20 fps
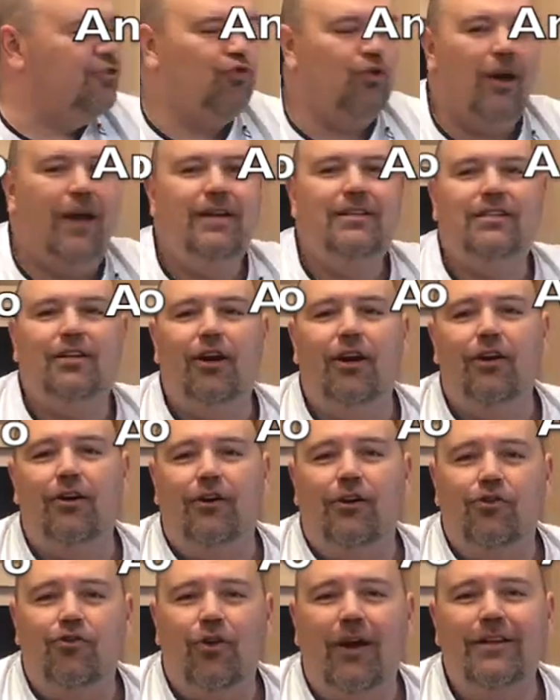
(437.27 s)
Trey
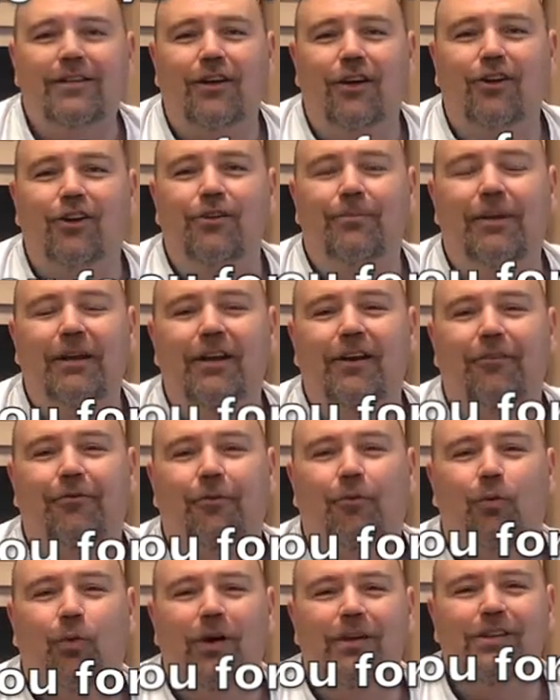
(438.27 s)
Turner, you've been here
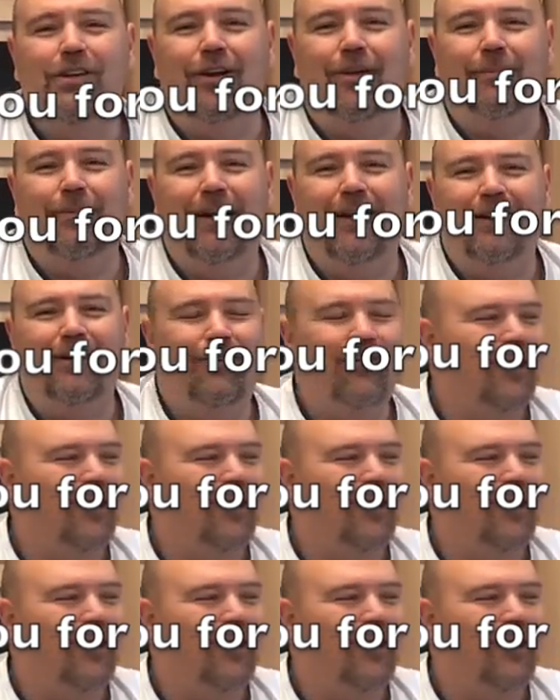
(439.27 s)
for 1 year, man.